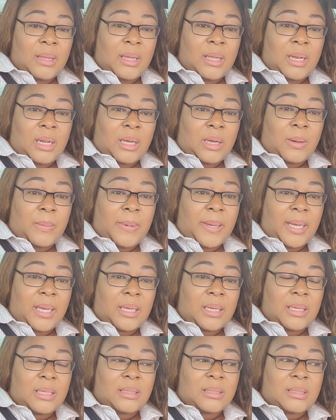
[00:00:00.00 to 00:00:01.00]
and I go
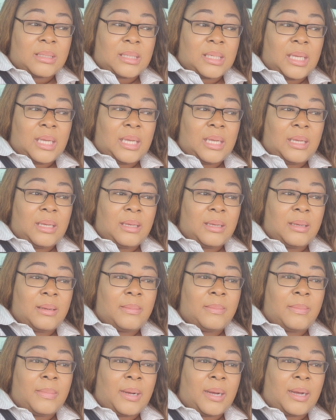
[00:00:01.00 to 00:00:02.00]
back and see
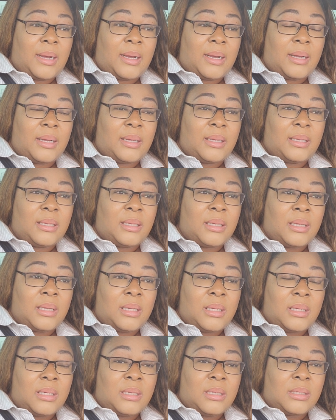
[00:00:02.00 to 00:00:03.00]
my
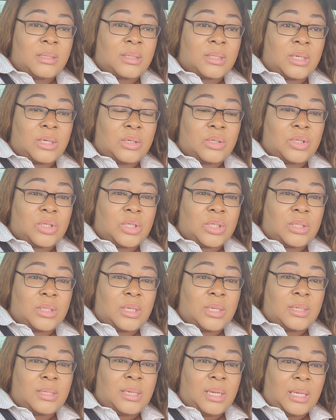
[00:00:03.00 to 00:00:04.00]

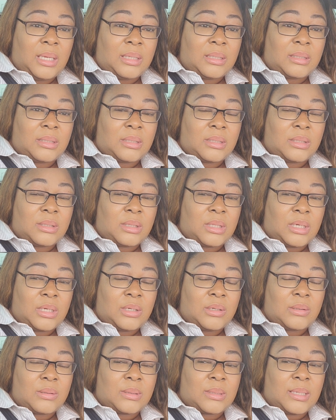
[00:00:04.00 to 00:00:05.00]
surgeon next
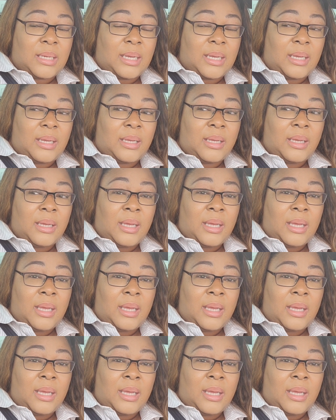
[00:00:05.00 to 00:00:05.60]
Thursday,